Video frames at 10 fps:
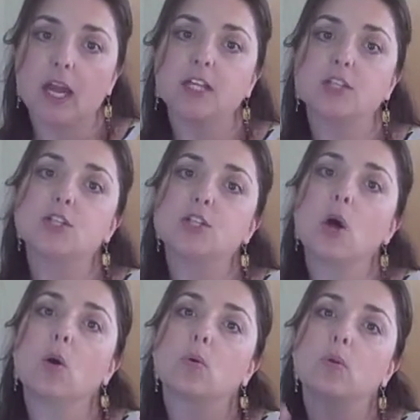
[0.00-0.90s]
And
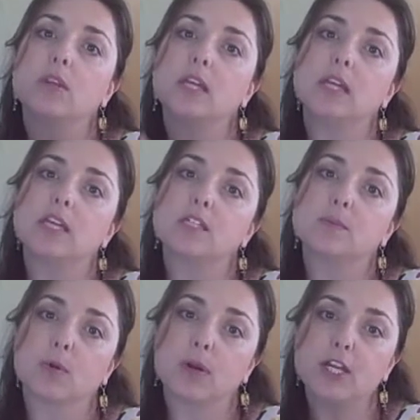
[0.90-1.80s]
so the
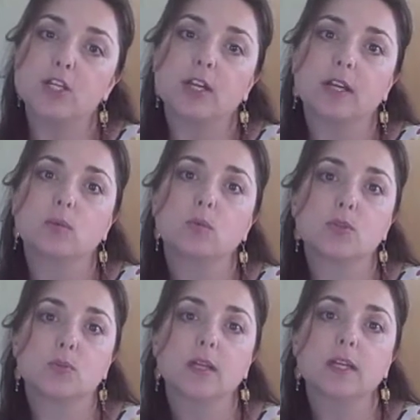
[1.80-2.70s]
inspiration
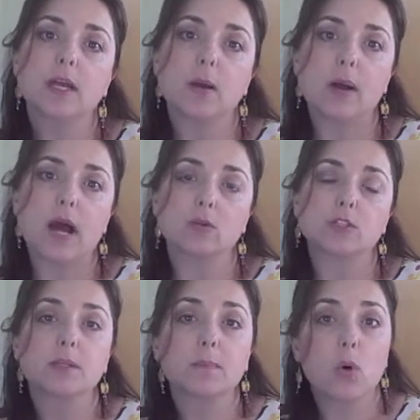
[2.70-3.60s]
was really
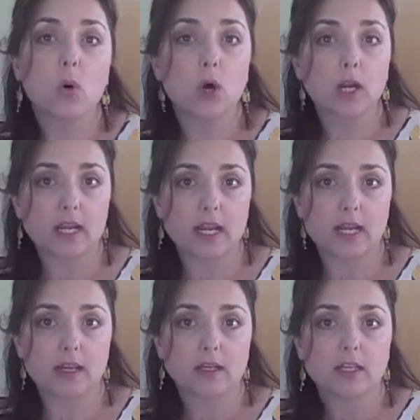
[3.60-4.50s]
about
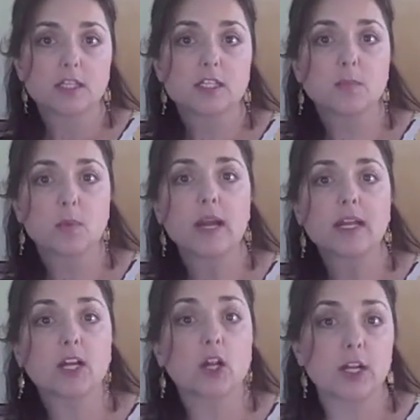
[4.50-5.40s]
supporting,
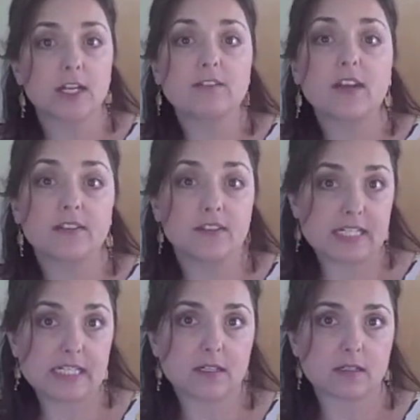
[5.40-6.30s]
spreading her innovative
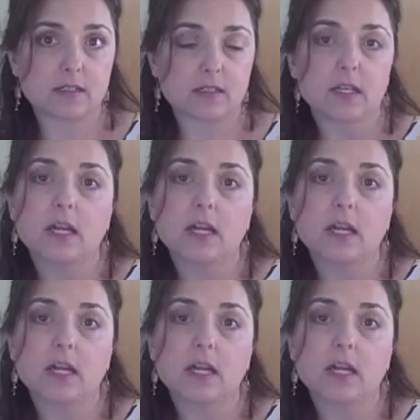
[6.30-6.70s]
ideas.